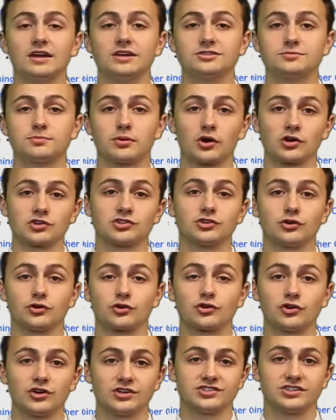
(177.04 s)
is personal
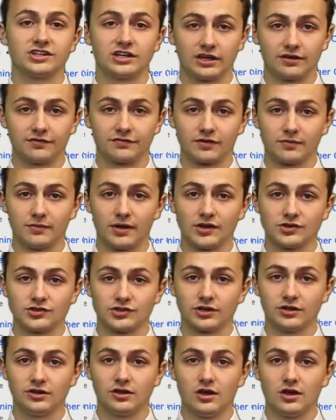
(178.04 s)
christening information,